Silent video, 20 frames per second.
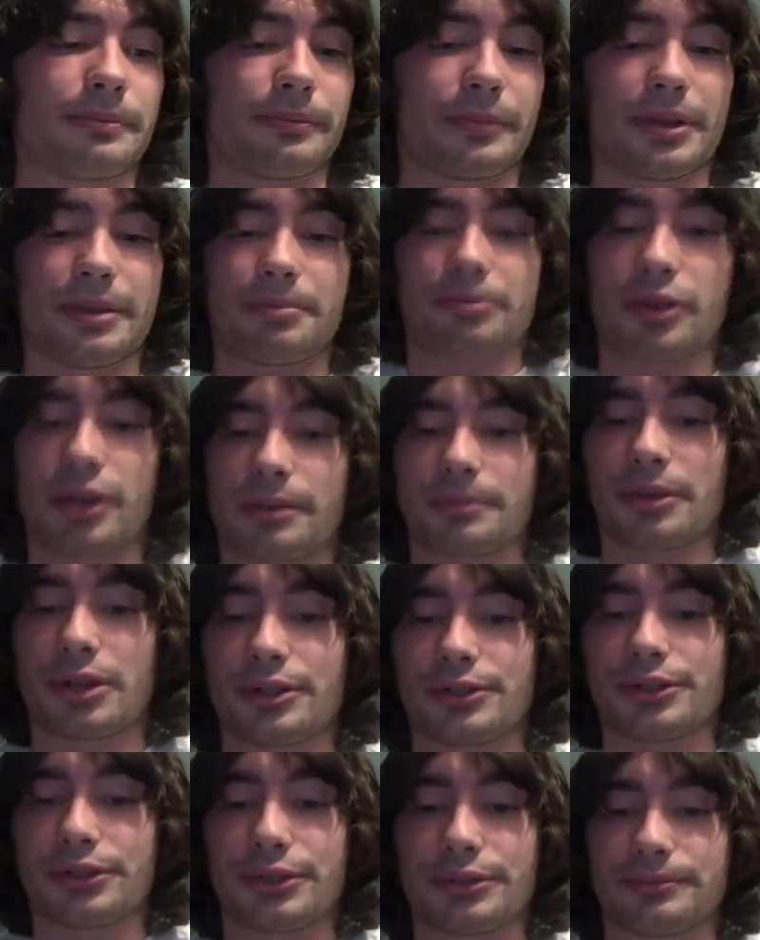We
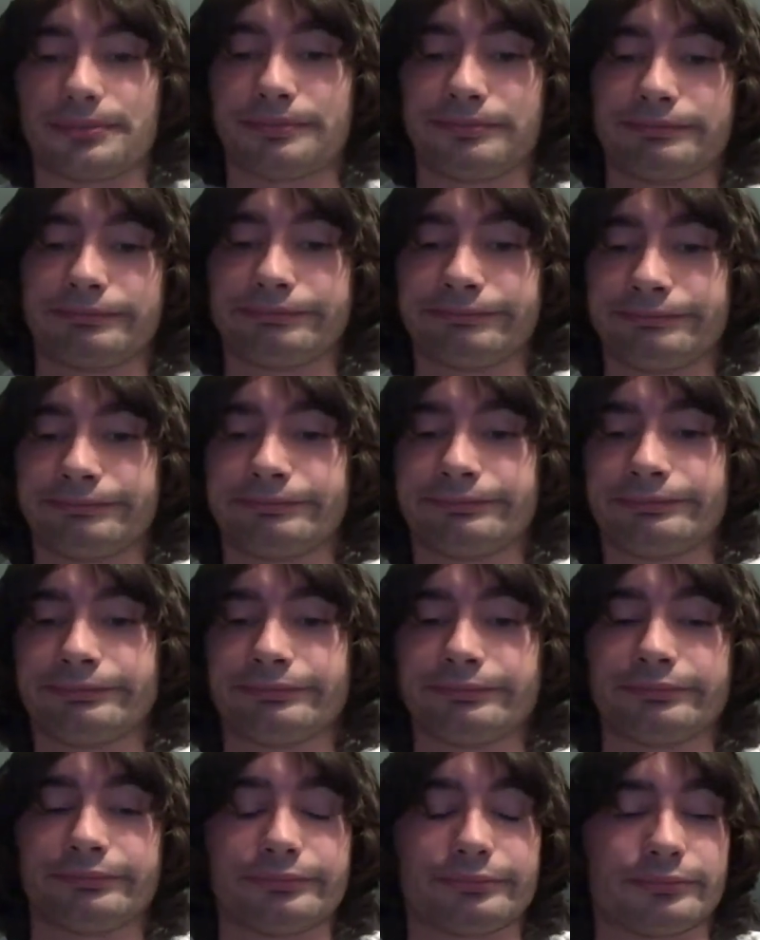just
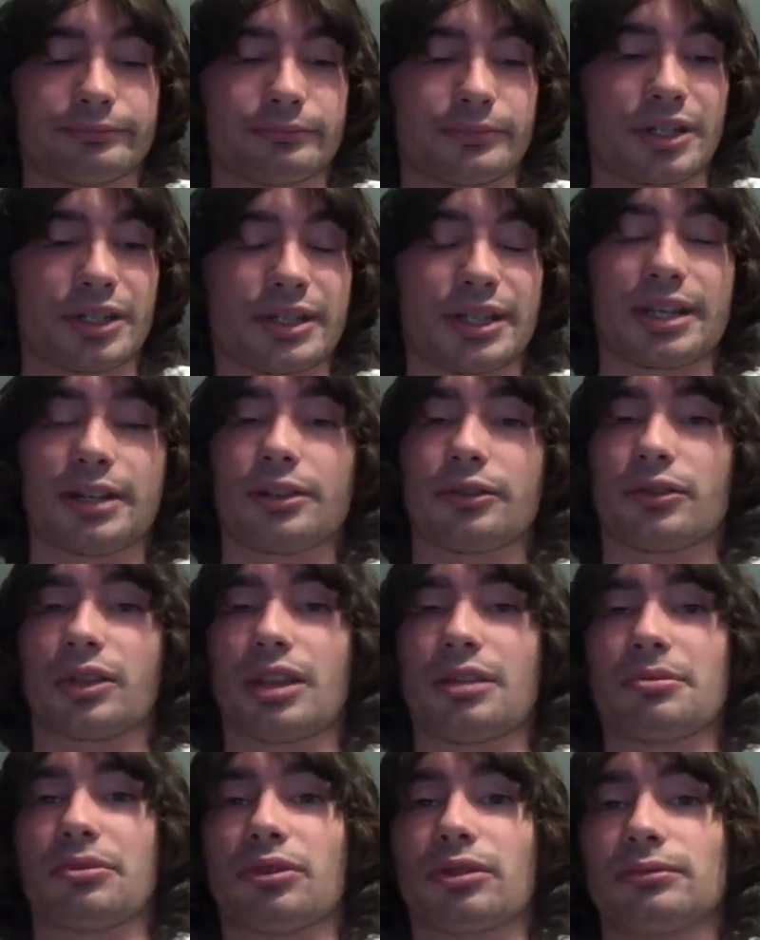need a new
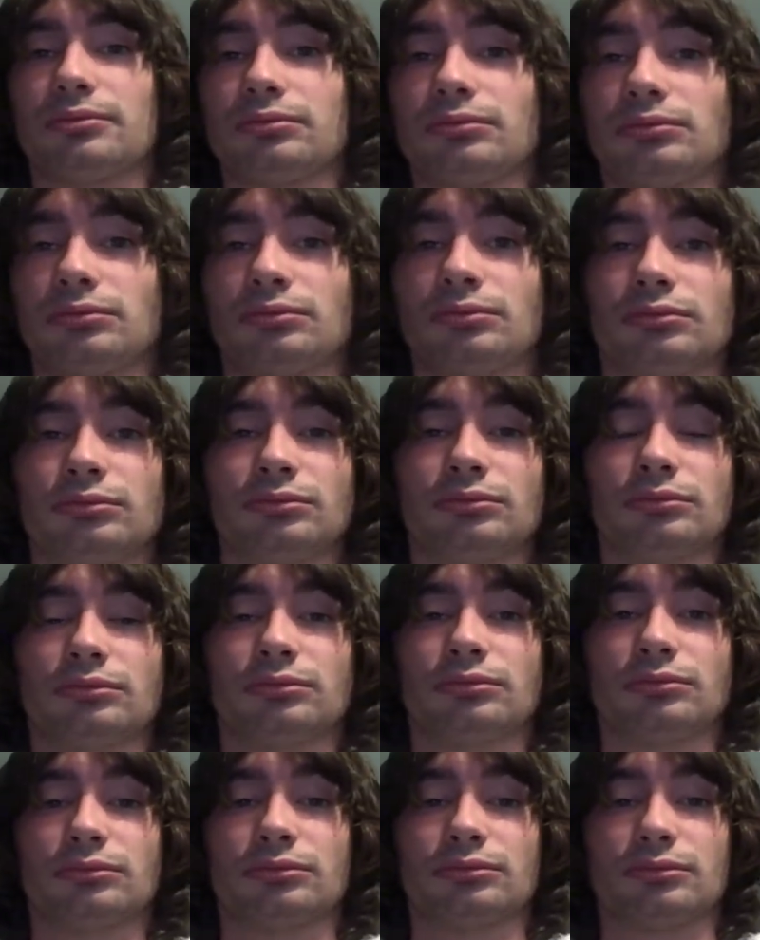keyboard.
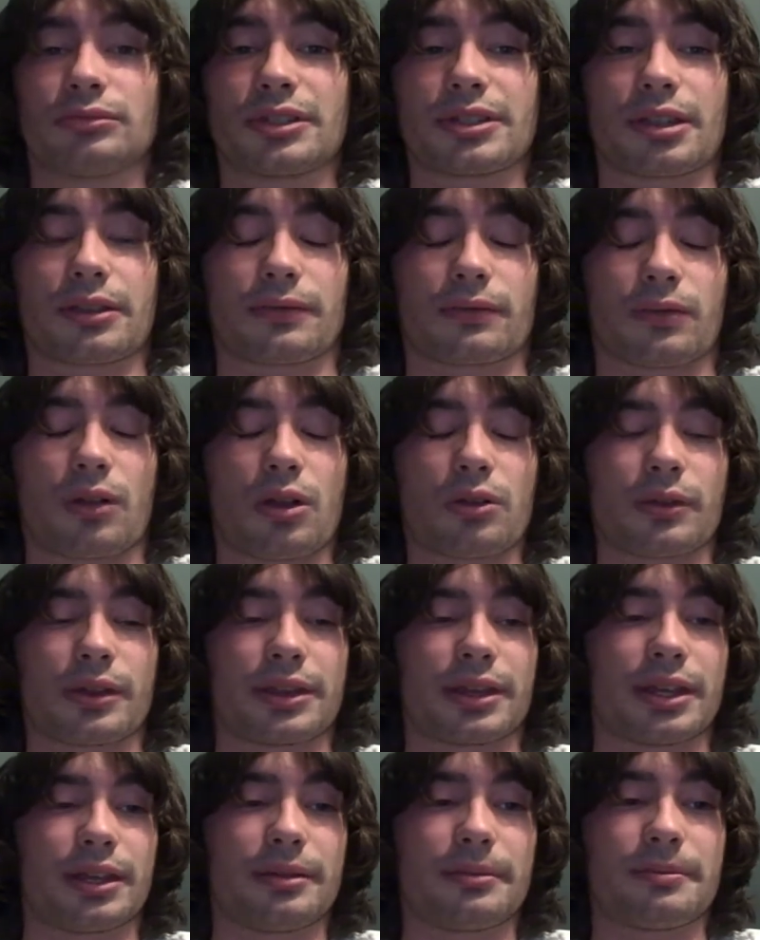There's nothing wrong
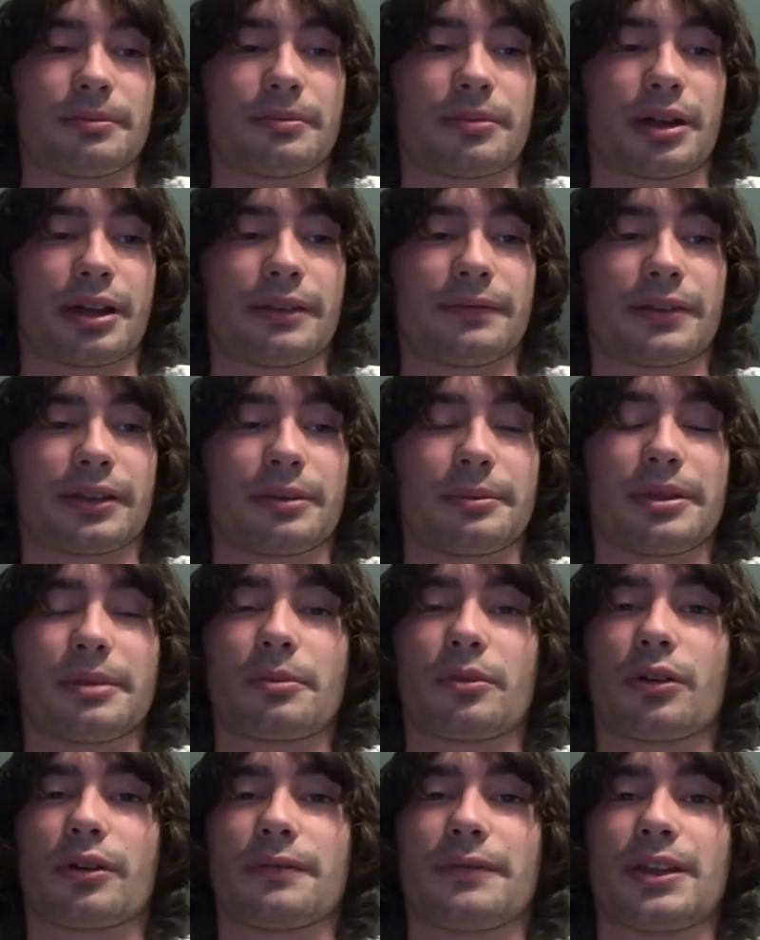with it, but if it could be
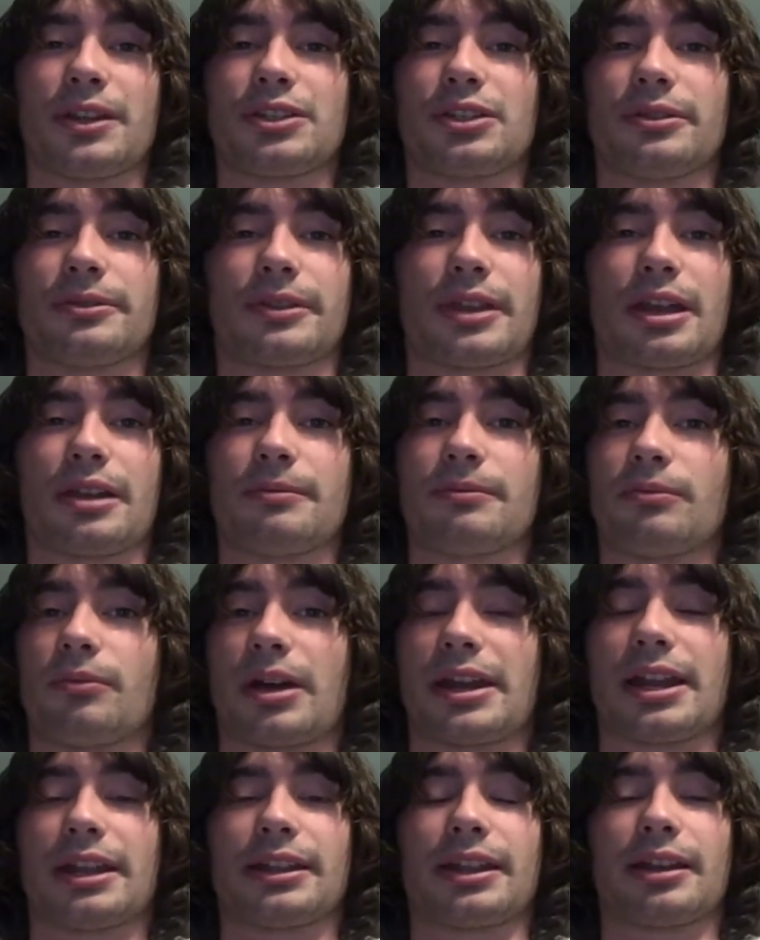more efficient, then
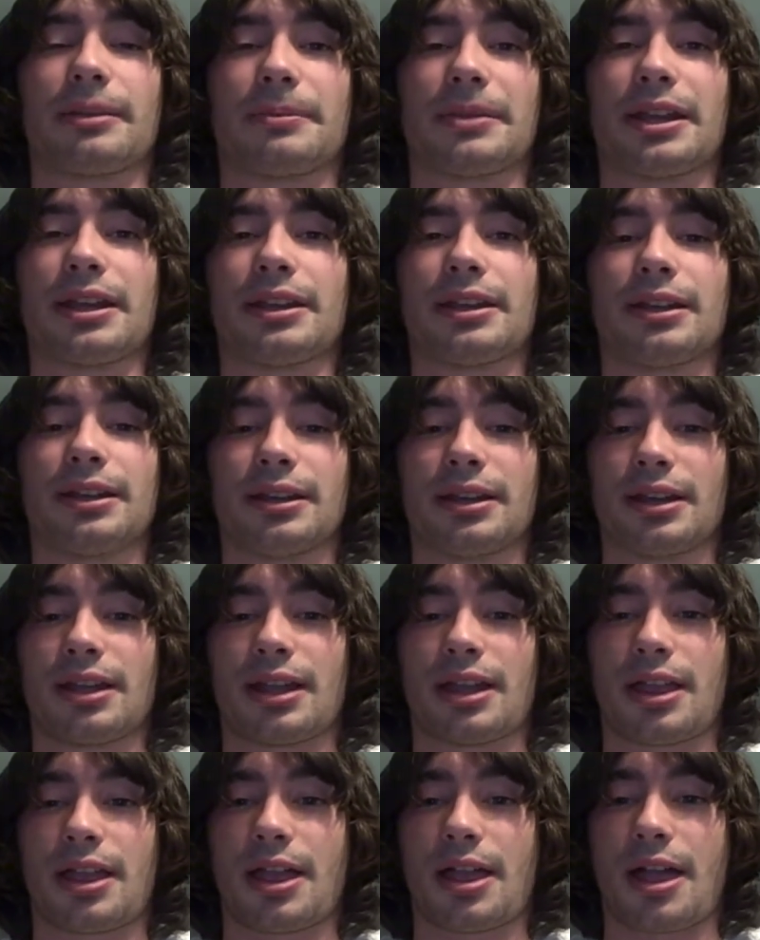why not let it be?
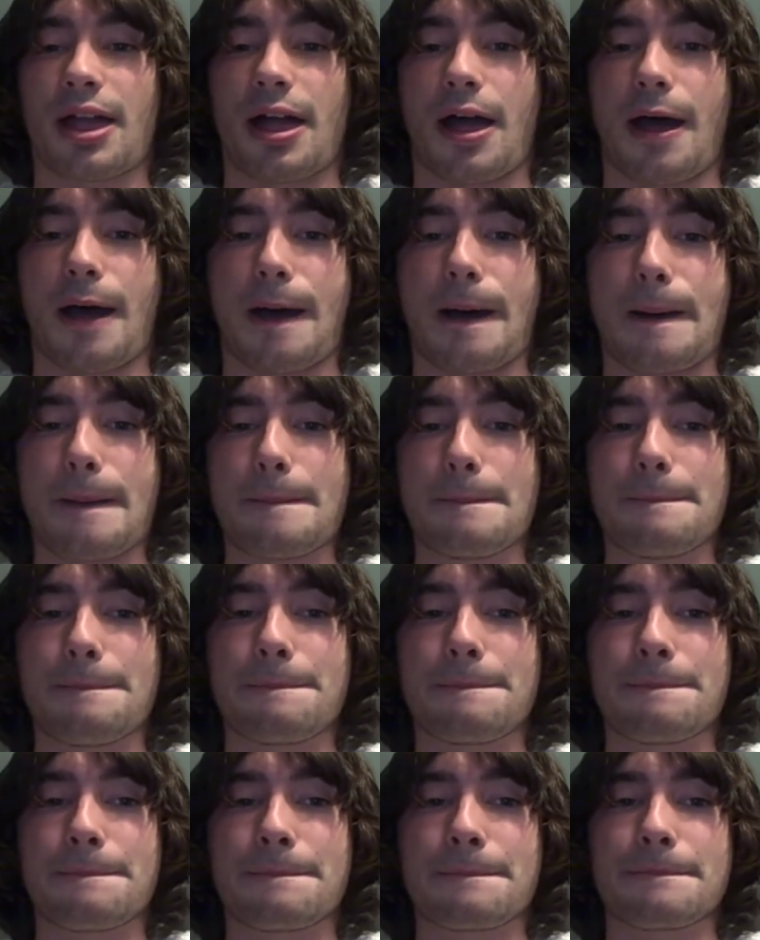
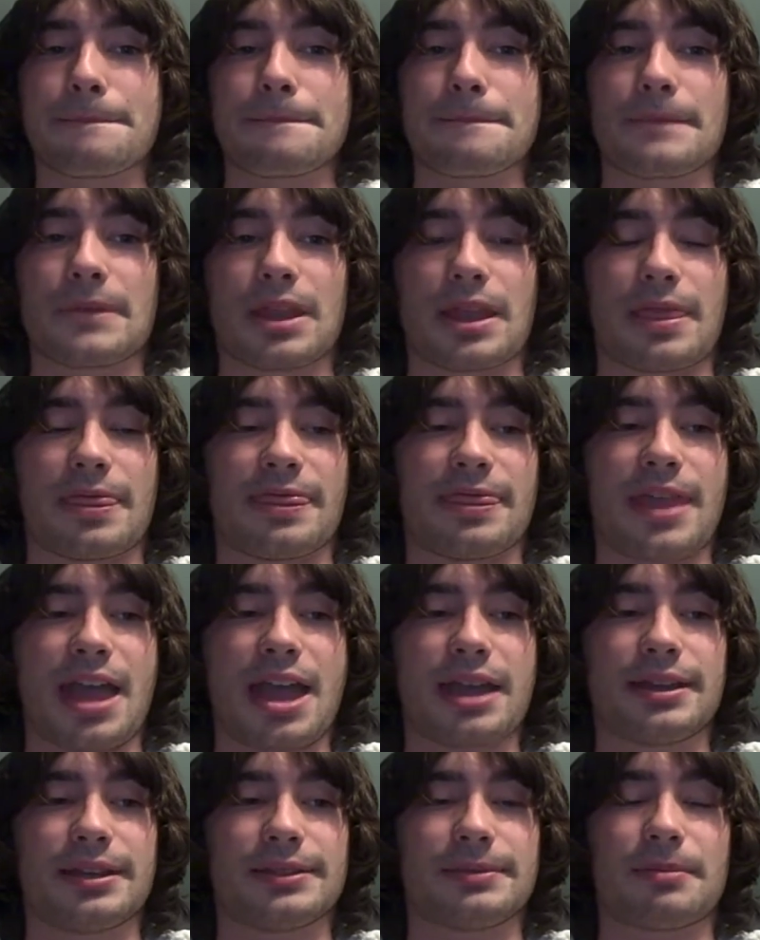
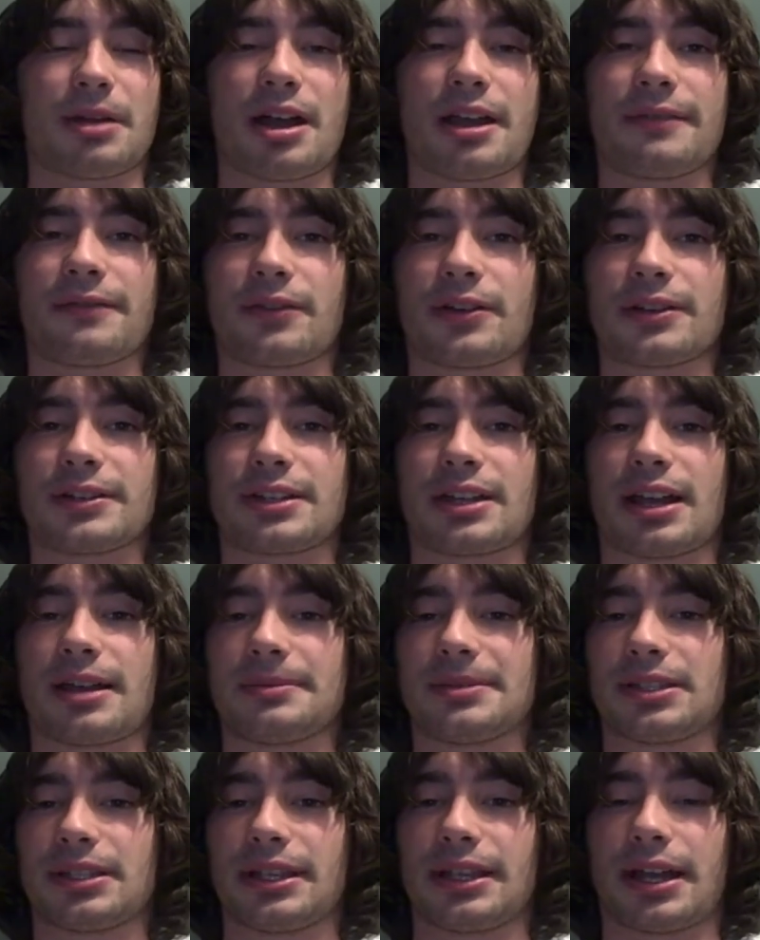That is my first
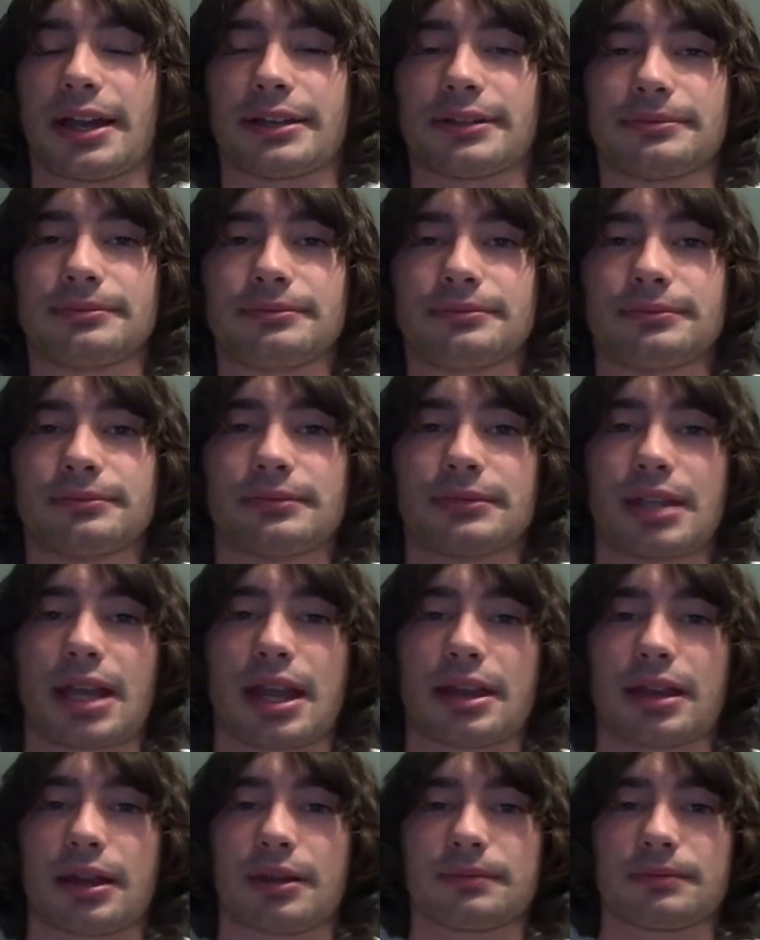obsolete item
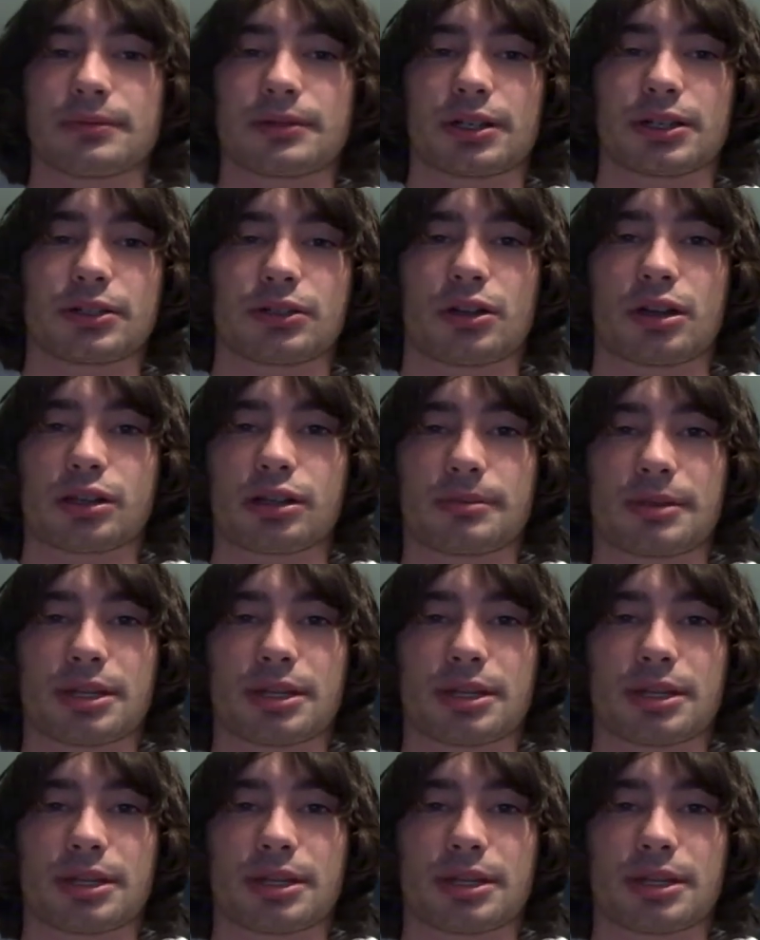that I'm going to talk